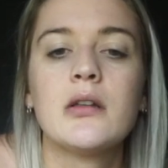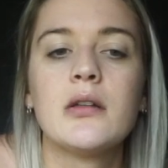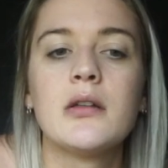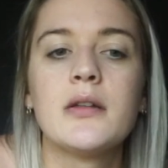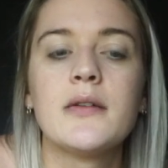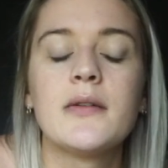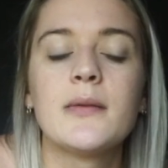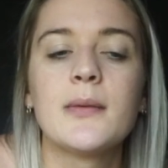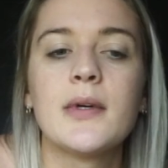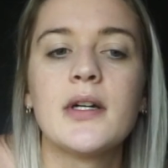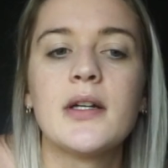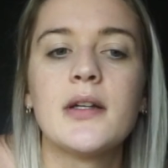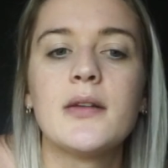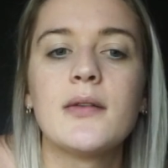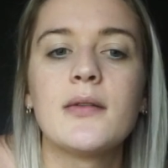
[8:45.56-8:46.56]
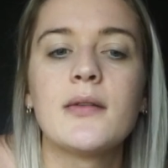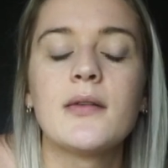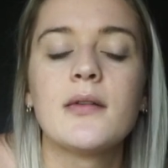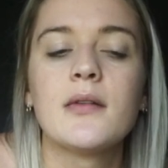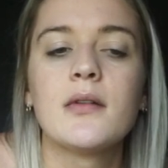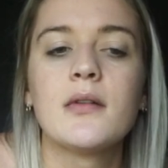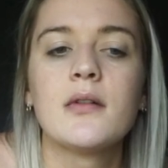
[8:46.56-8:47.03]
This was
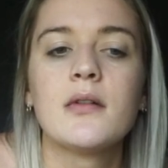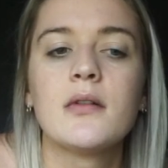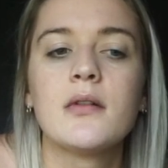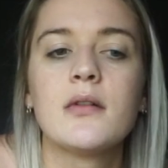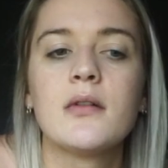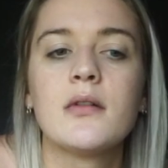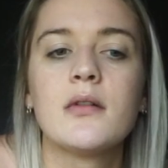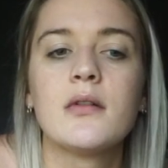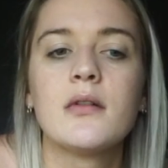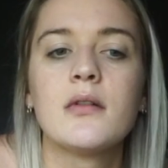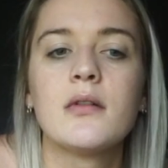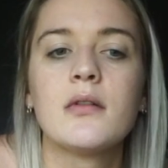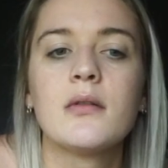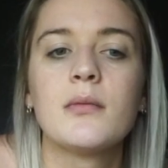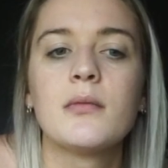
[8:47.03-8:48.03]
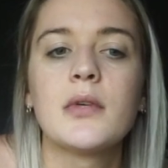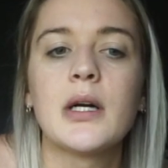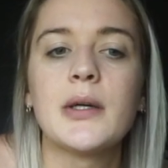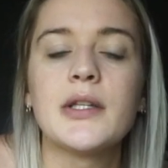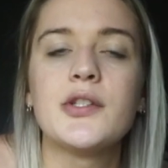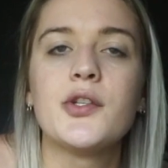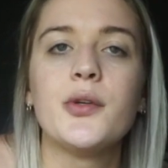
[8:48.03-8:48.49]

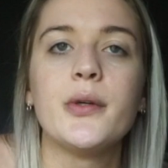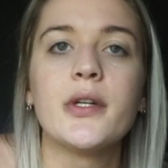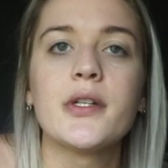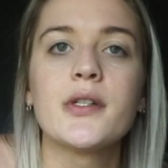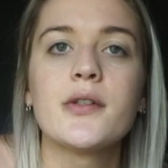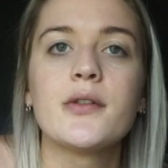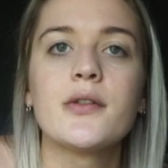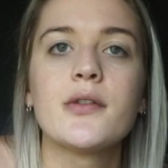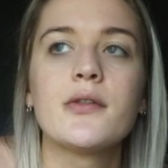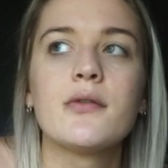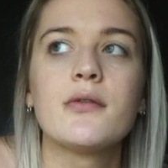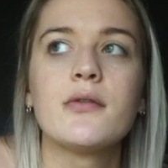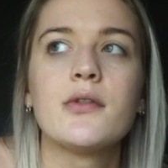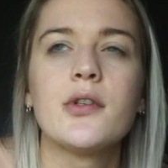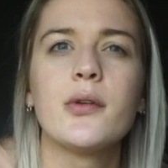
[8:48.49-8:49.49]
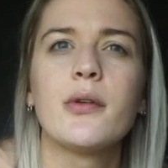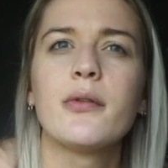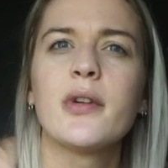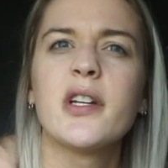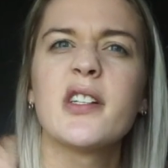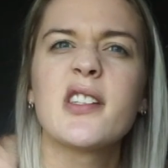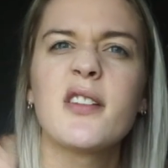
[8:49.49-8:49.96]
probably 2 to
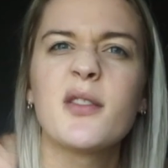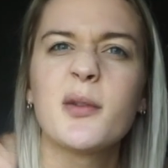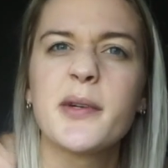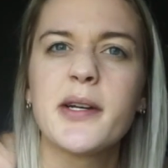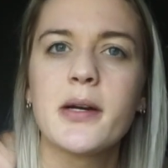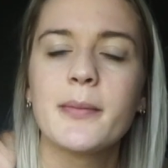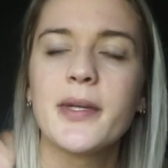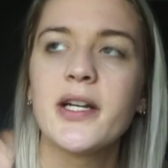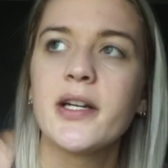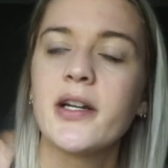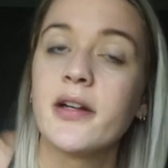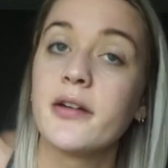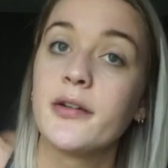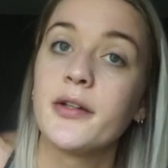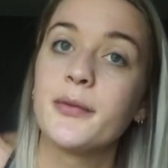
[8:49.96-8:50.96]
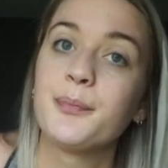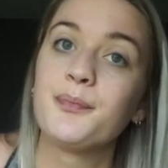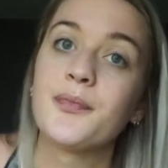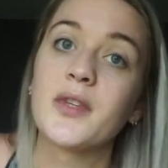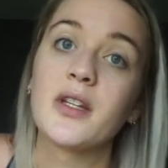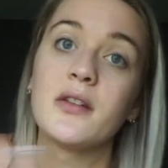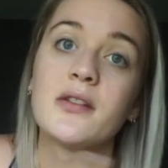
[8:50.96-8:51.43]
3 years after we got married. I don't know,
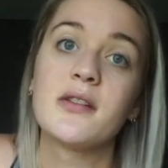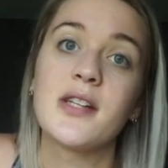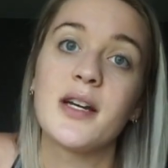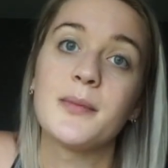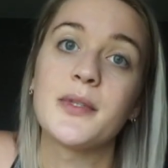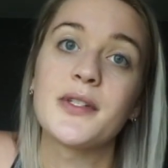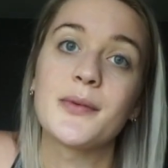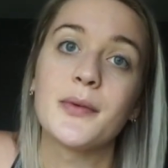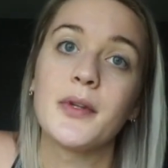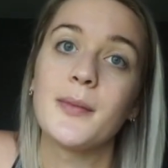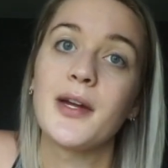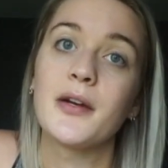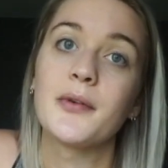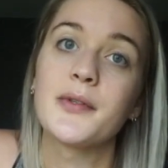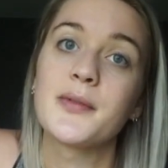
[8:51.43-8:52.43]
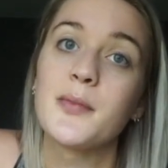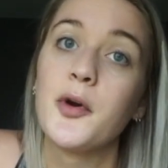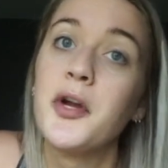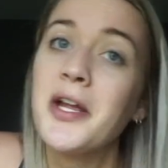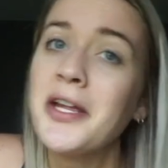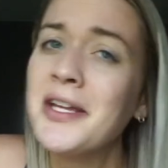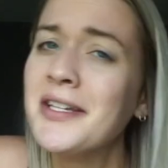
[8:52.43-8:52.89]
time doesn't really matter at this
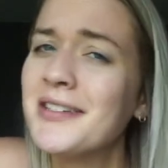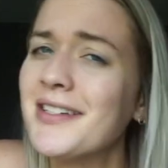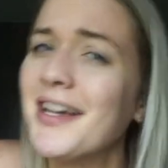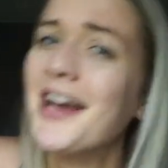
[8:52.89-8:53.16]
point.